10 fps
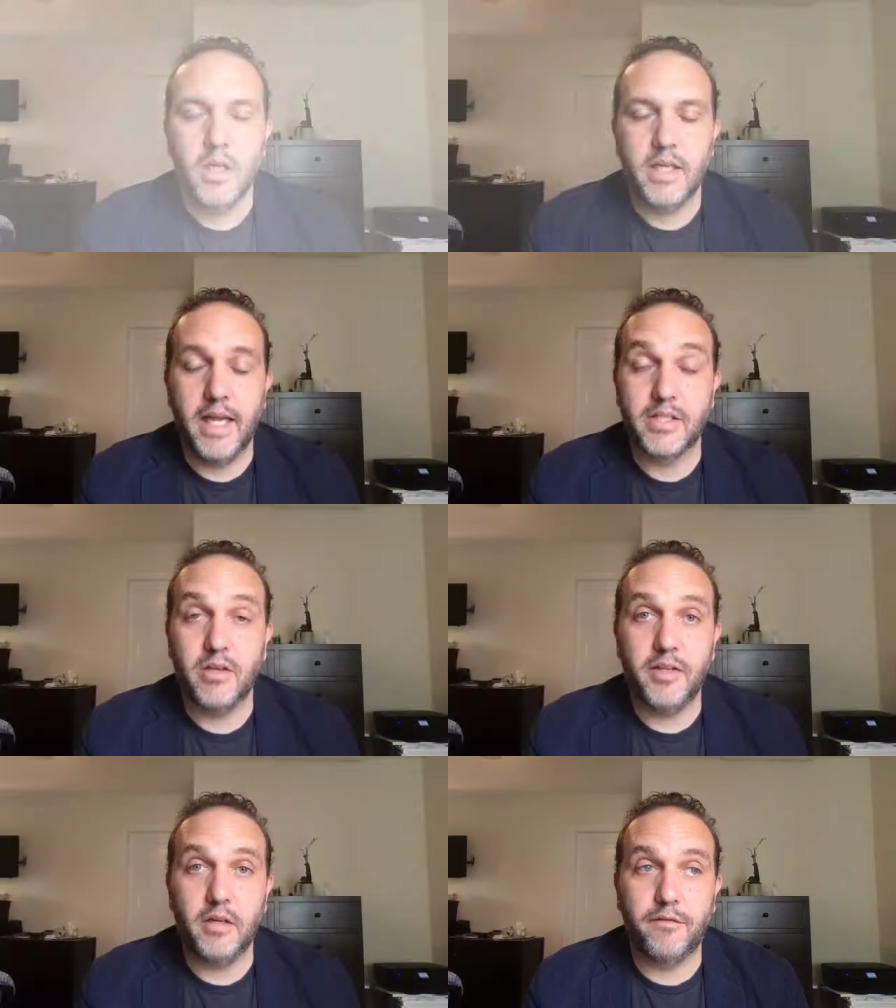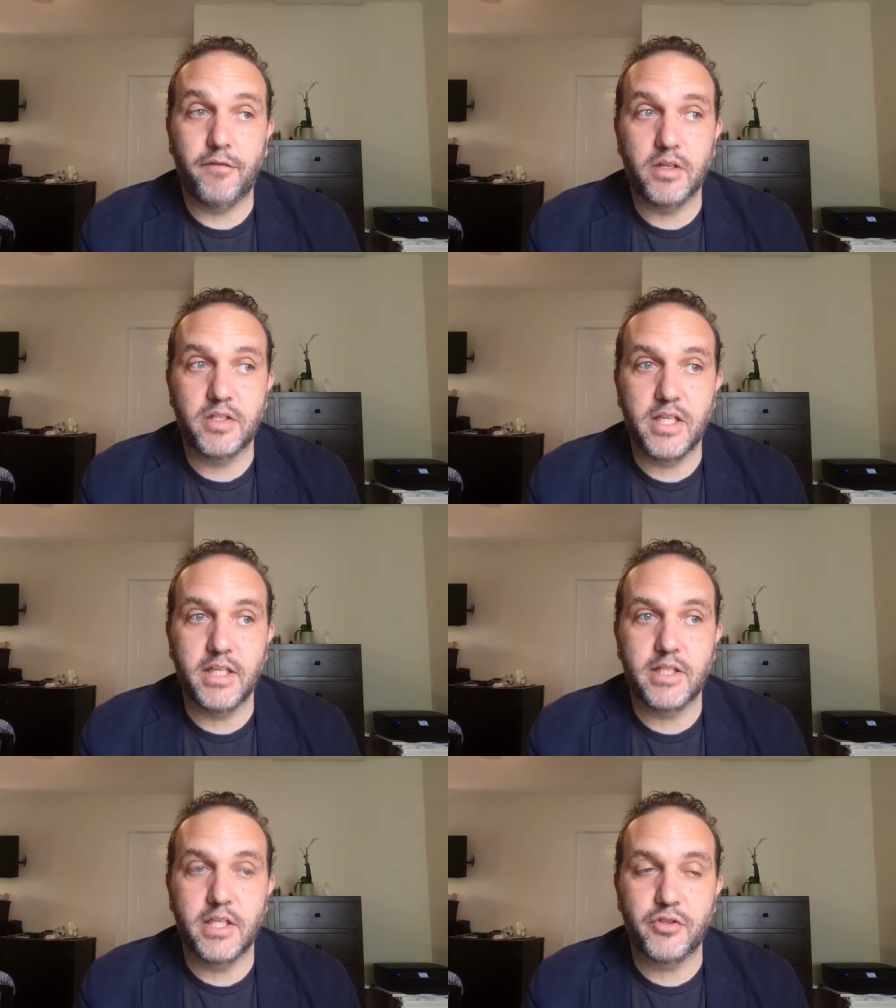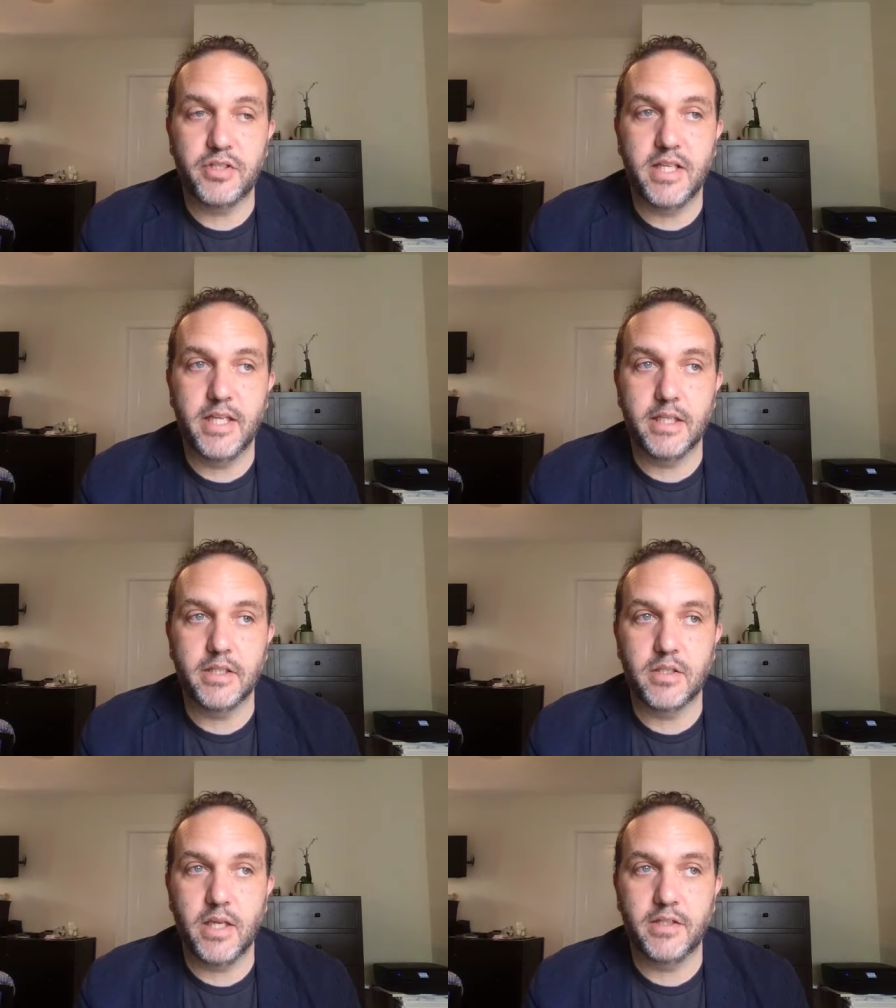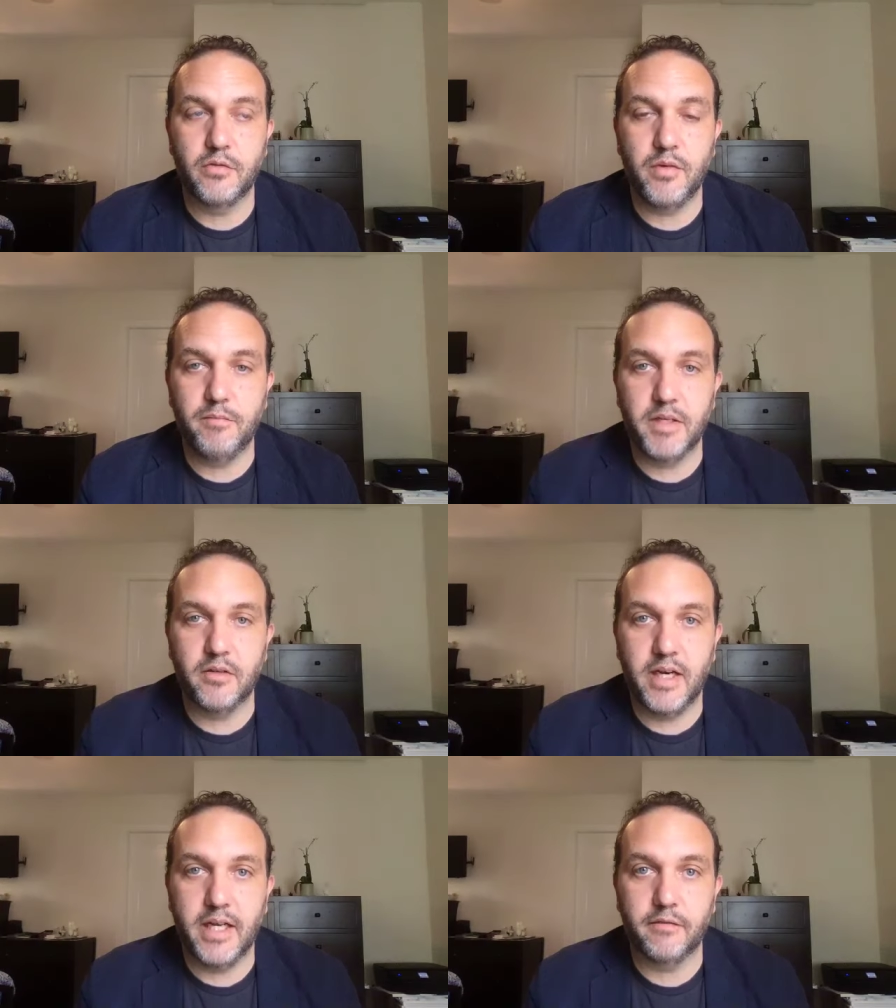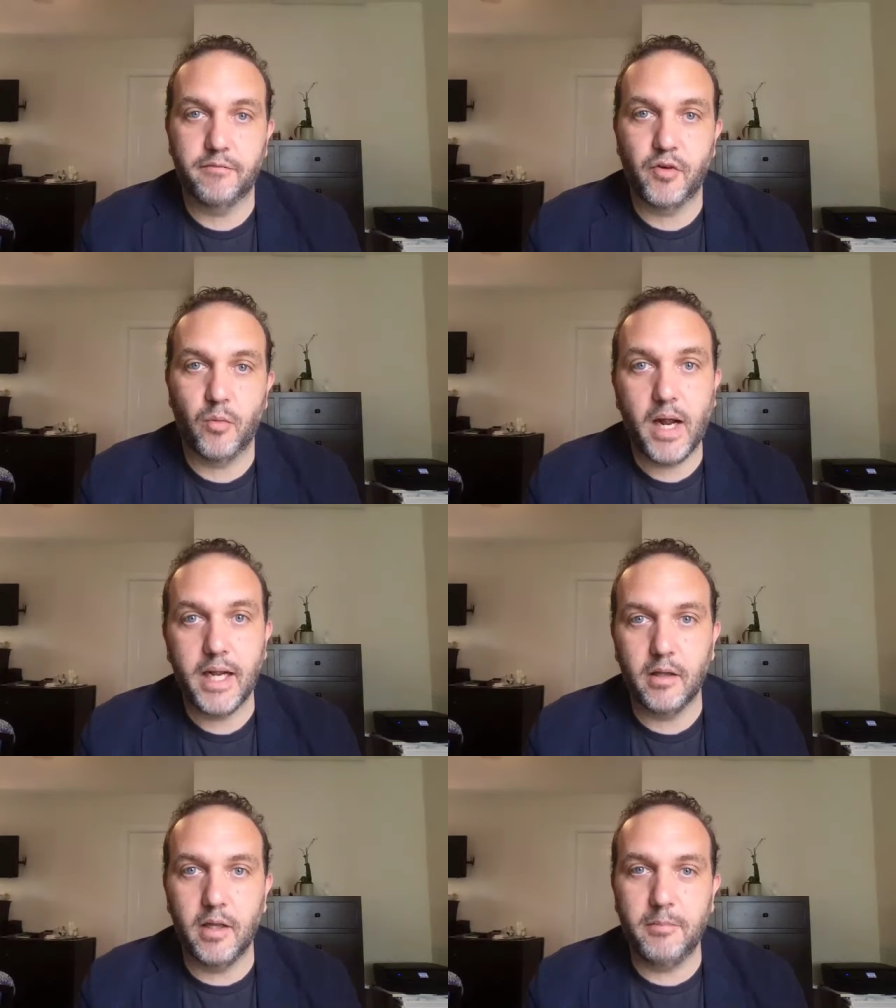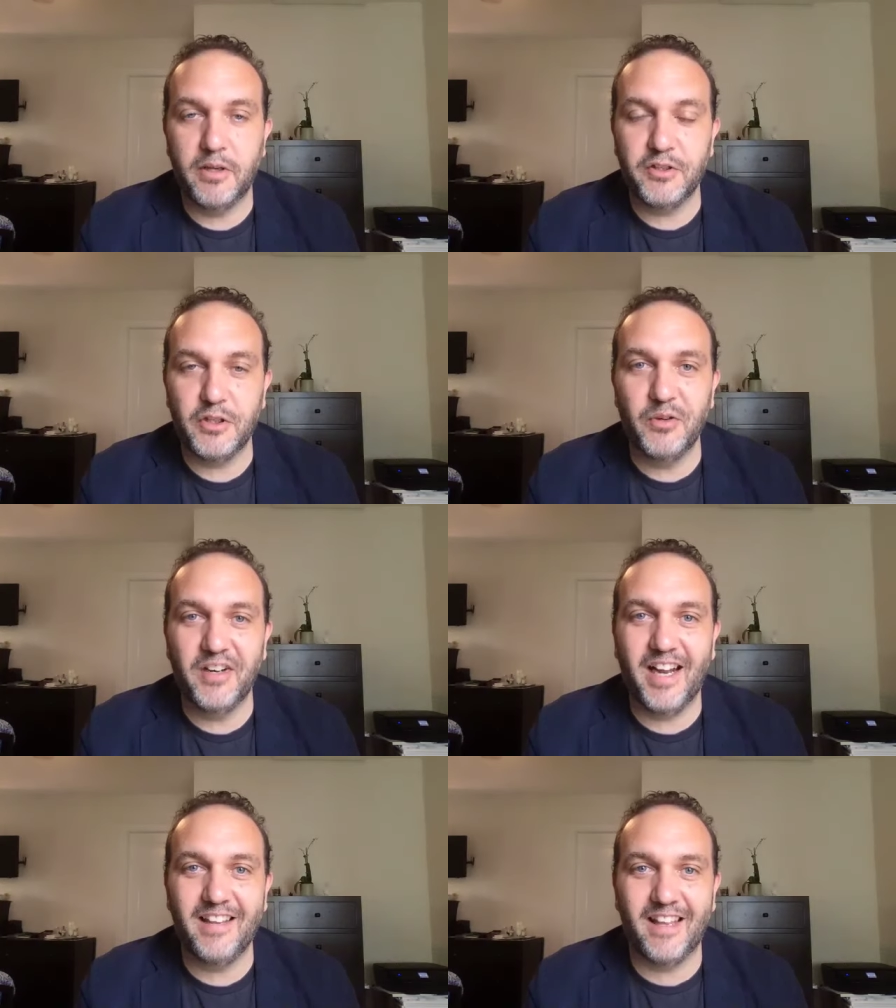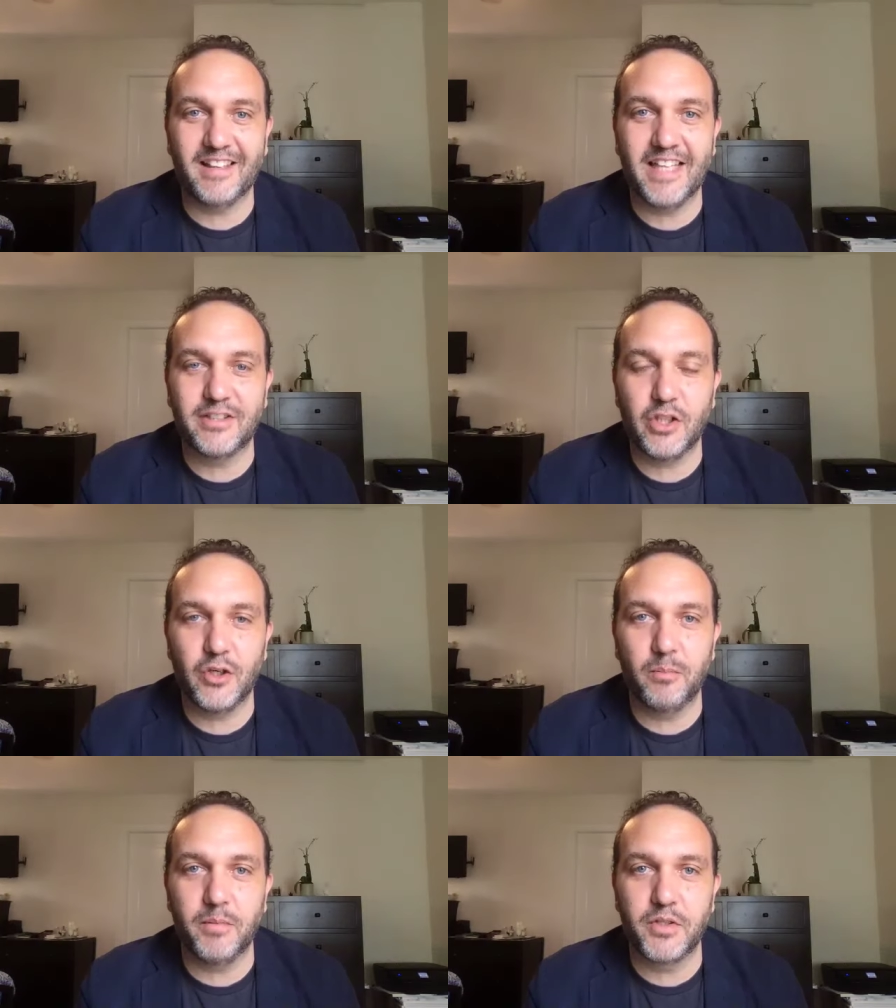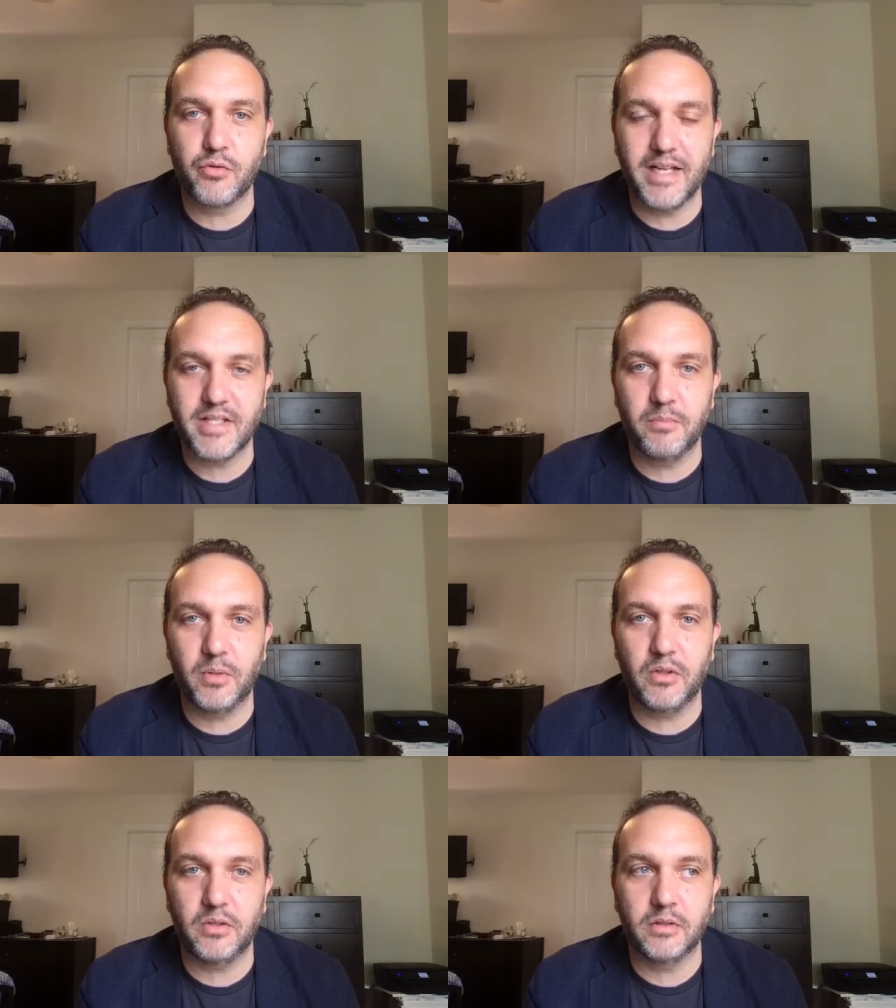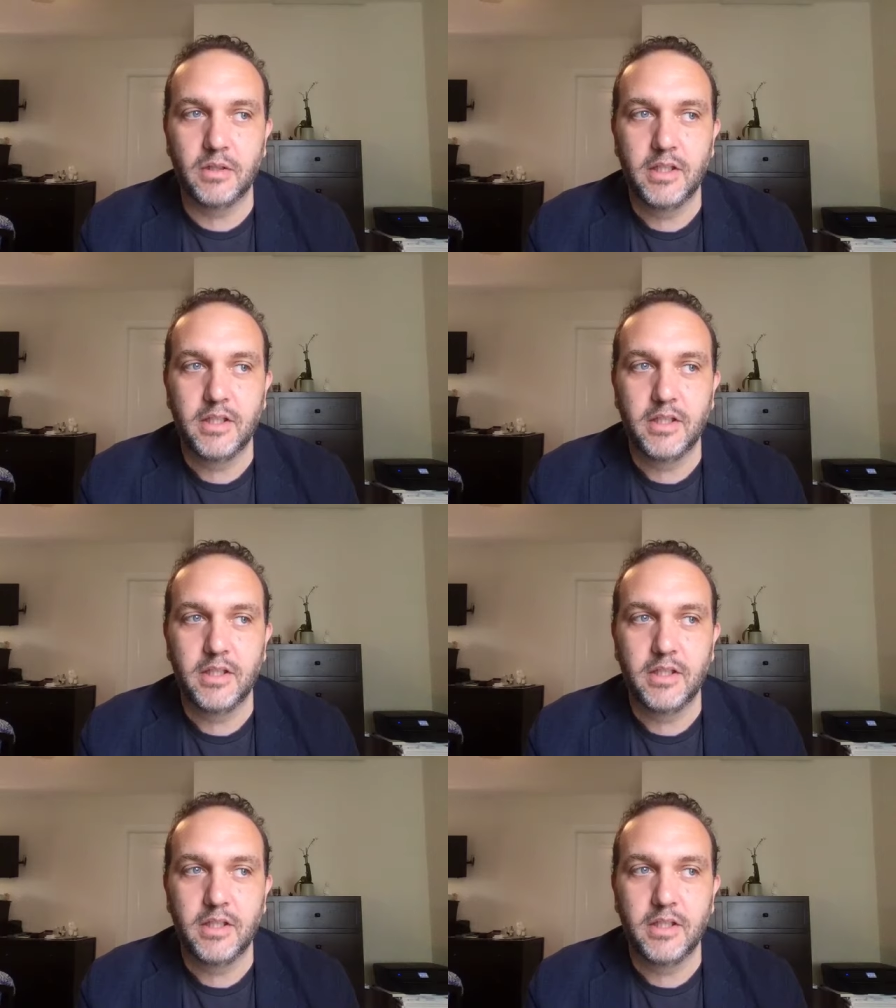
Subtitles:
Yeah, so I think first, it's interesting, as we've been around for a while, but you and I, like, that term addressable,